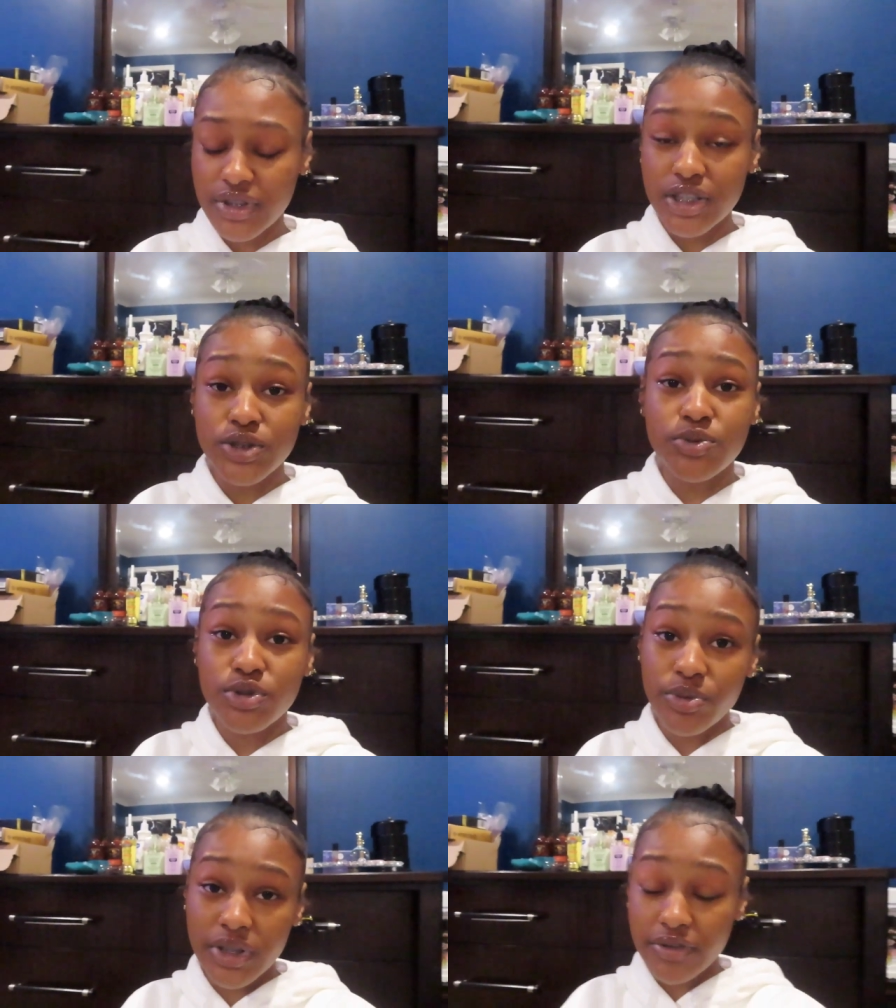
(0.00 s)
it's june
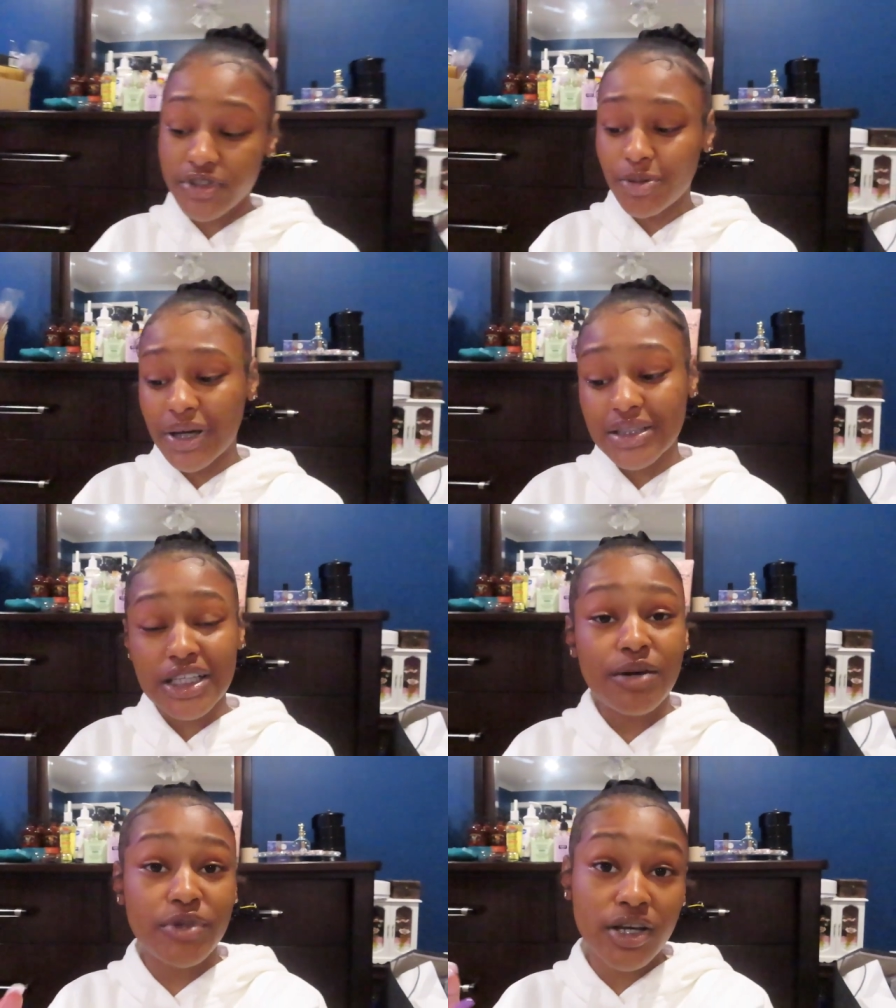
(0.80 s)
20th so by the
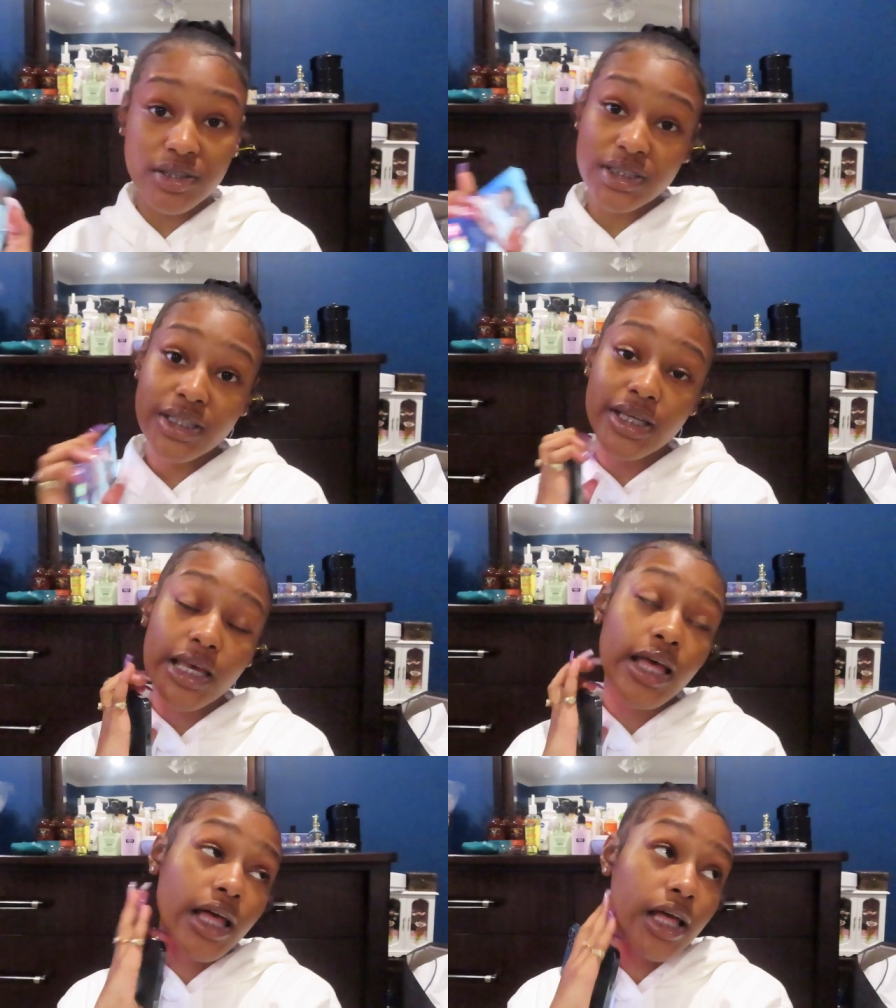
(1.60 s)
time y'all see it
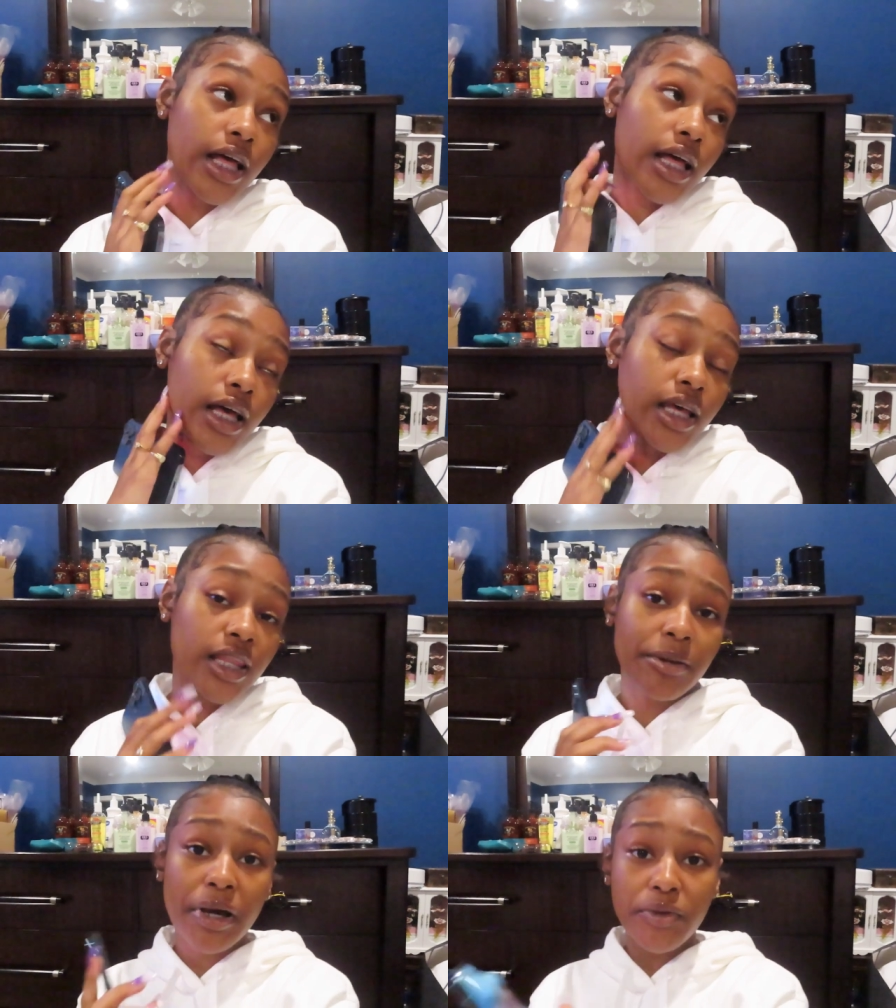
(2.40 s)

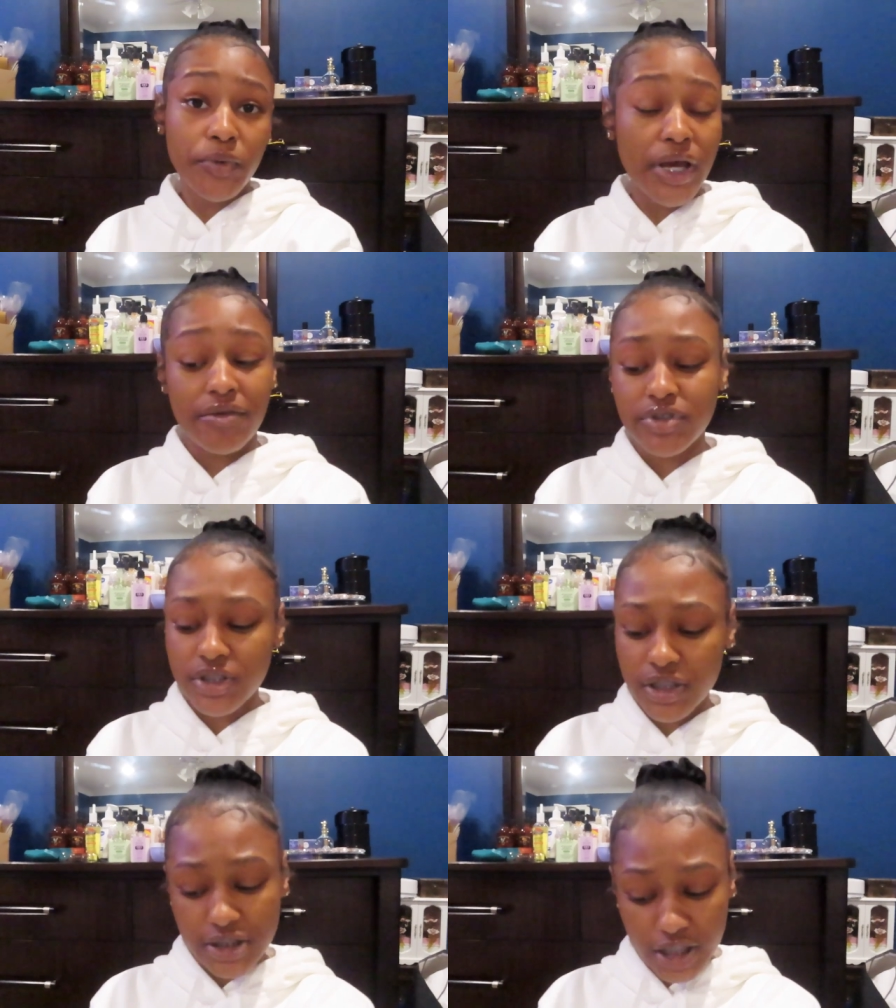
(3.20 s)
they probably won't
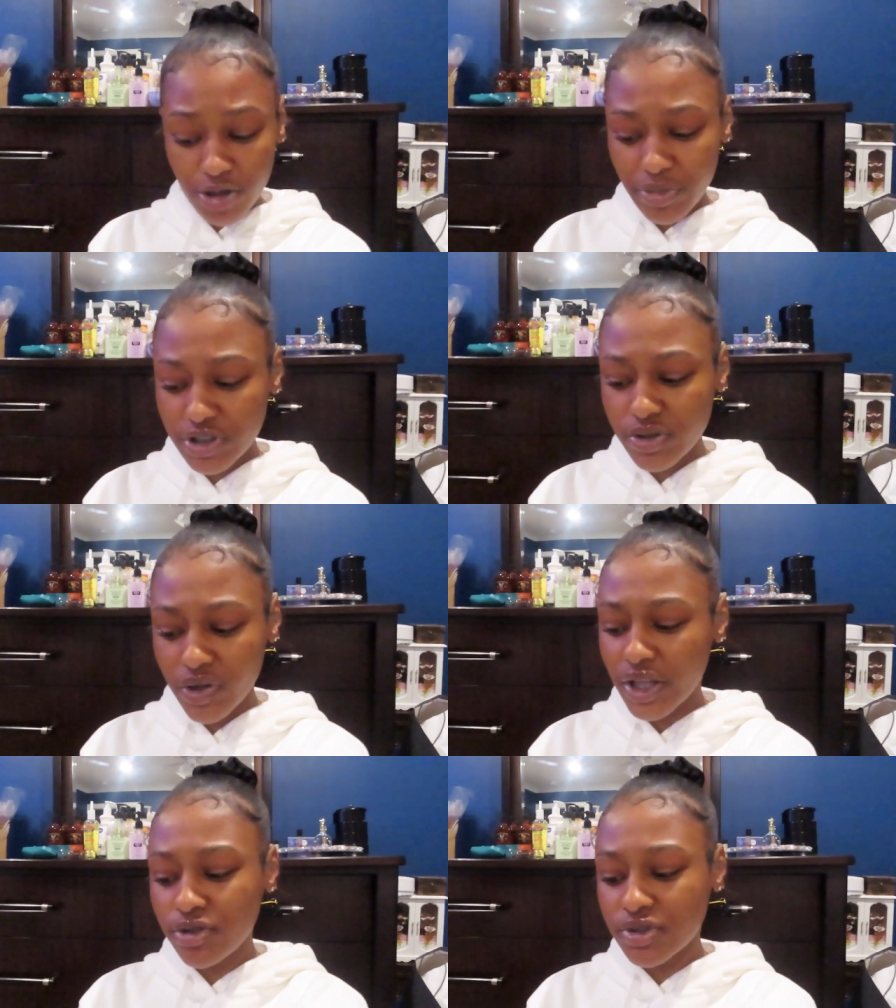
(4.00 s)
have a sale but you know
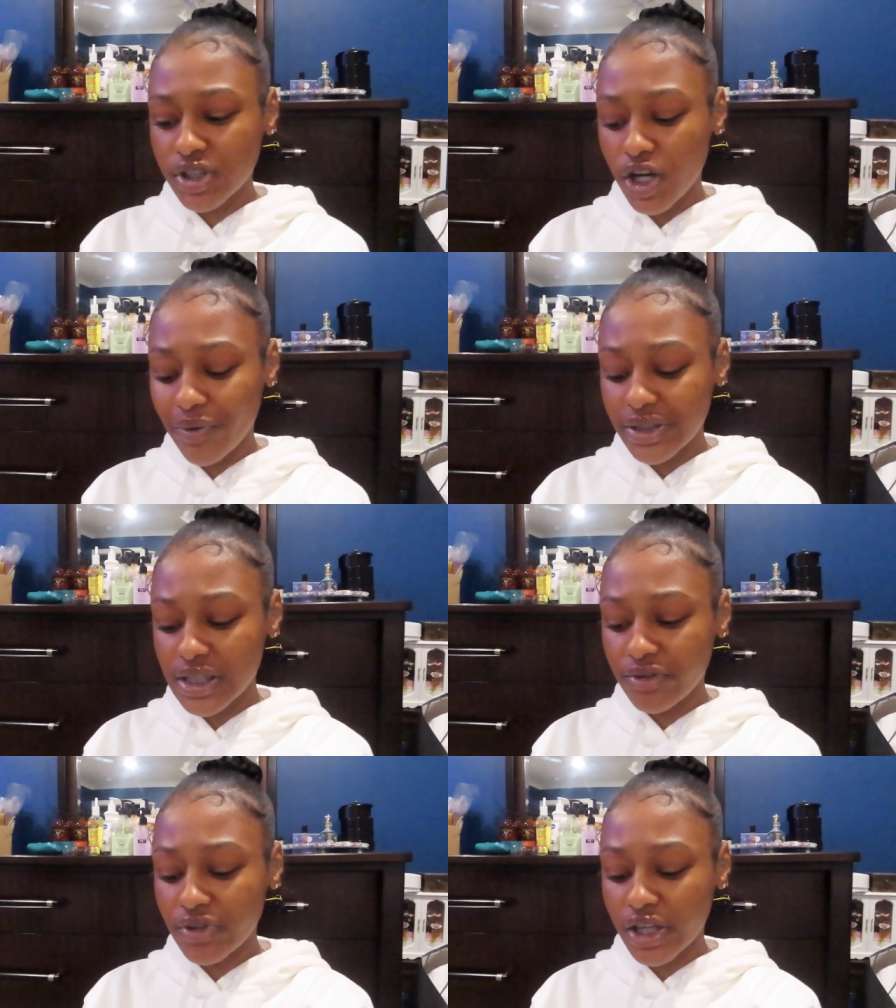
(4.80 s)
they usually always
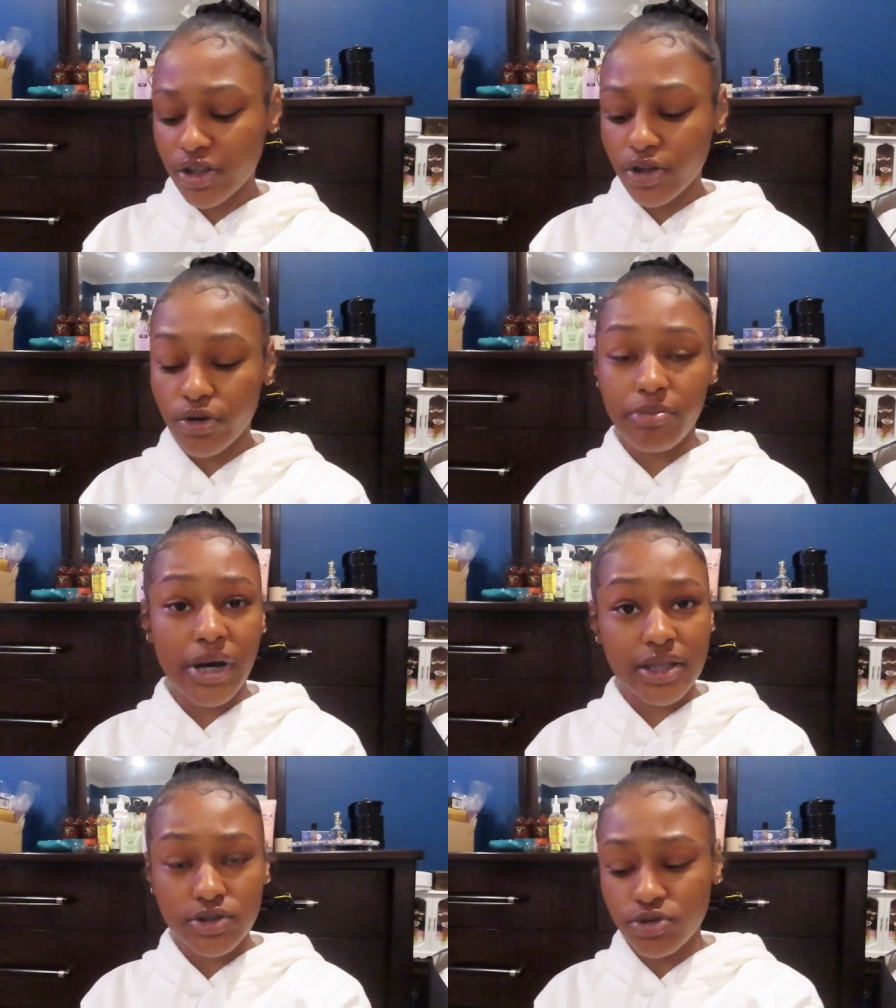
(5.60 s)
have like you know a
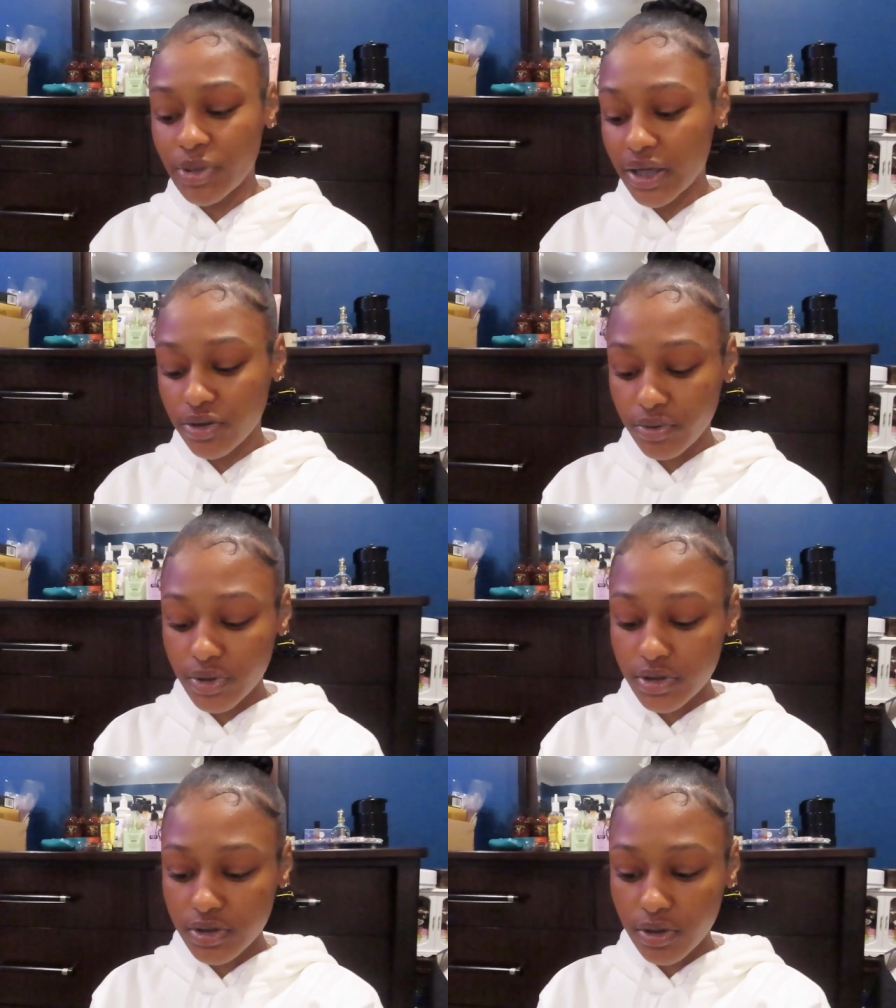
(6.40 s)
buy two buy
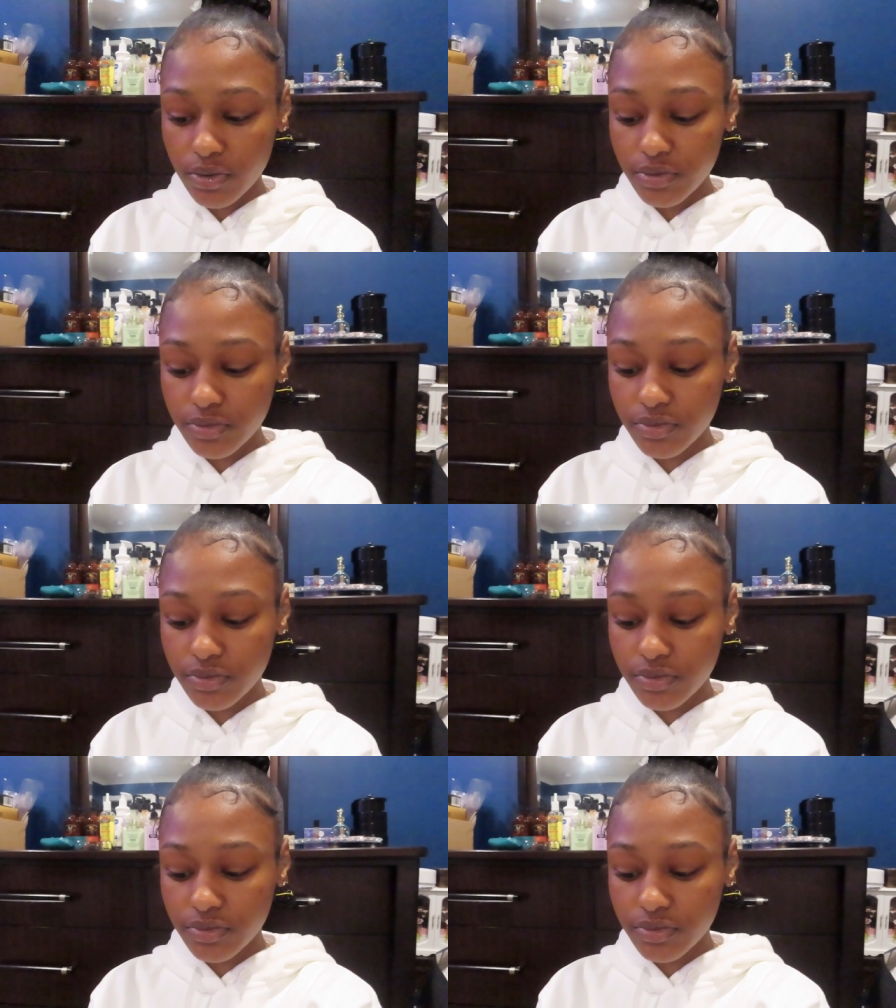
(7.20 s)
three so